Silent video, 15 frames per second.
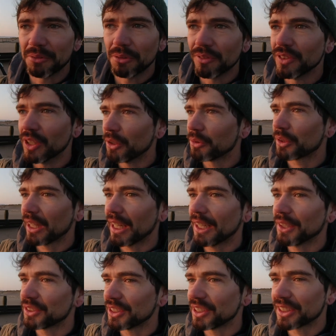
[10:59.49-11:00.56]
with no
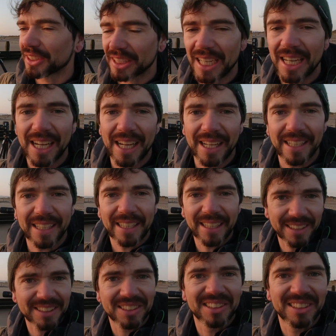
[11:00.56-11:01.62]
clouds in the sky
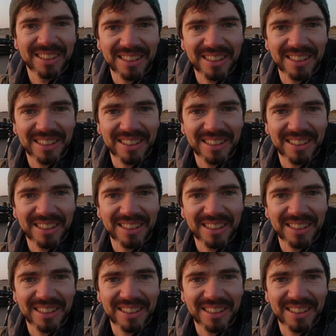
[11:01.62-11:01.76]
is